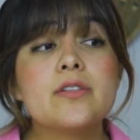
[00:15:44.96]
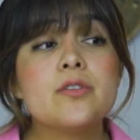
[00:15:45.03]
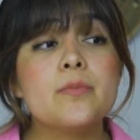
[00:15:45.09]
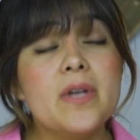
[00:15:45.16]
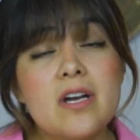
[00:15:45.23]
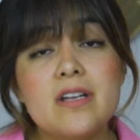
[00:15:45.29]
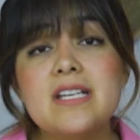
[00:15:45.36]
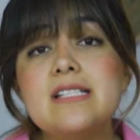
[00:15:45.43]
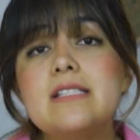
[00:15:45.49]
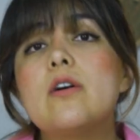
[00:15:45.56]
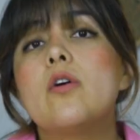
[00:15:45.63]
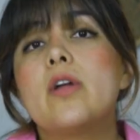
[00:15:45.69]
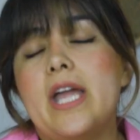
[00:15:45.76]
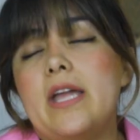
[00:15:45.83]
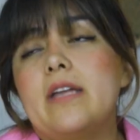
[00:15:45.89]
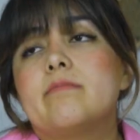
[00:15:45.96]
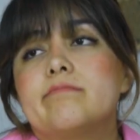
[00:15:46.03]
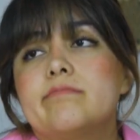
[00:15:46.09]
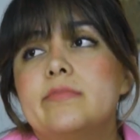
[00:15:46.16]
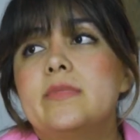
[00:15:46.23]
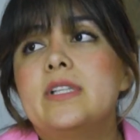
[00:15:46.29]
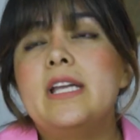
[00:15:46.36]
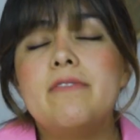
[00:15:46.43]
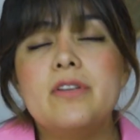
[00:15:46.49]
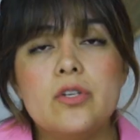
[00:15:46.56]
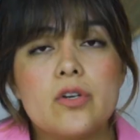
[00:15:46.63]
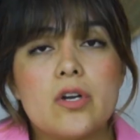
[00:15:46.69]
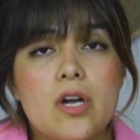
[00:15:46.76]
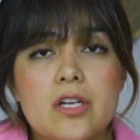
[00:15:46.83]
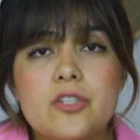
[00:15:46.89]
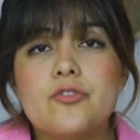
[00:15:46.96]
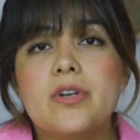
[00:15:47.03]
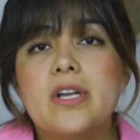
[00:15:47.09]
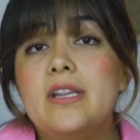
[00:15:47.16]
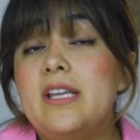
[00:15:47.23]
To be honest, okay, leaving your country